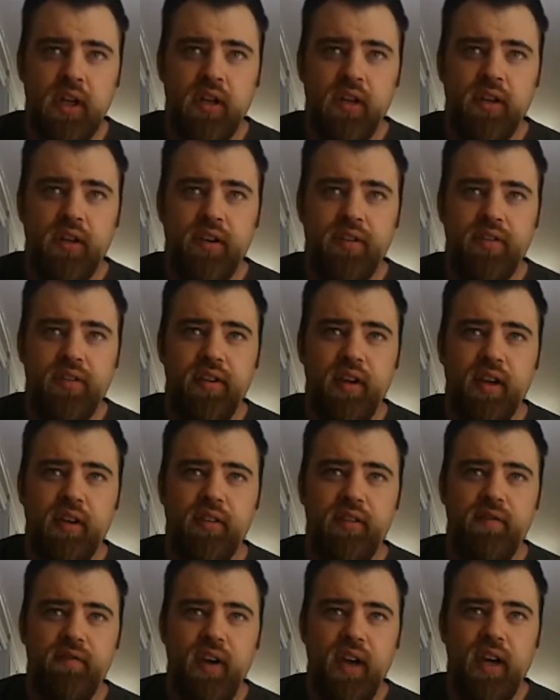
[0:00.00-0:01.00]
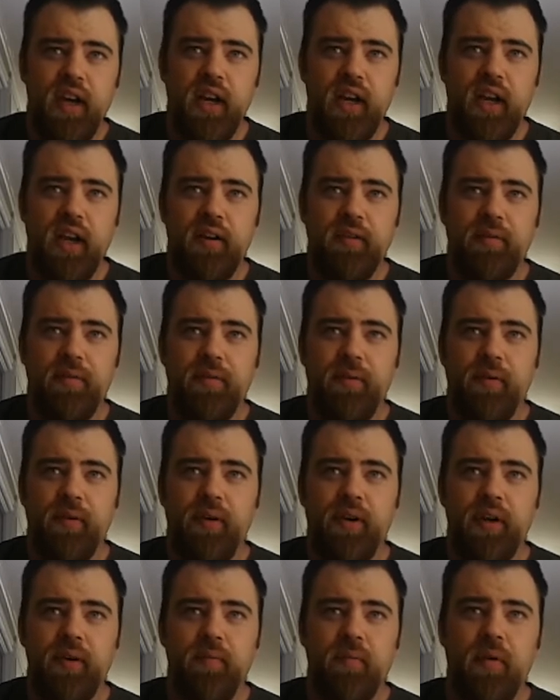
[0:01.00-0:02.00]
the 6 minute and
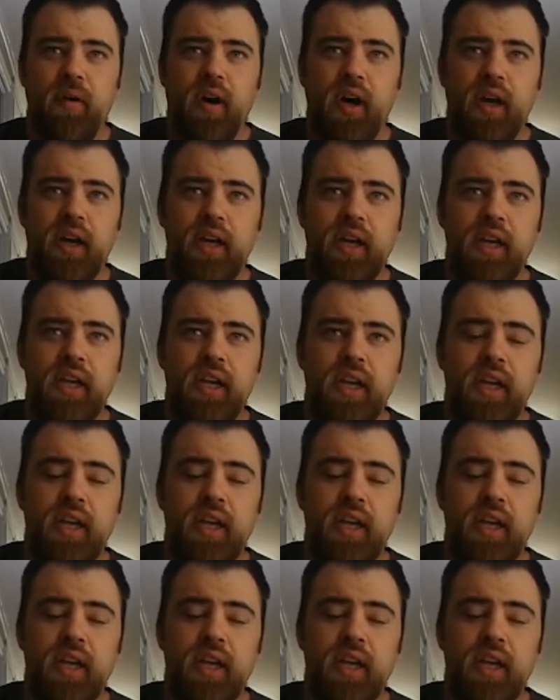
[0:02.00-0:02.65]
41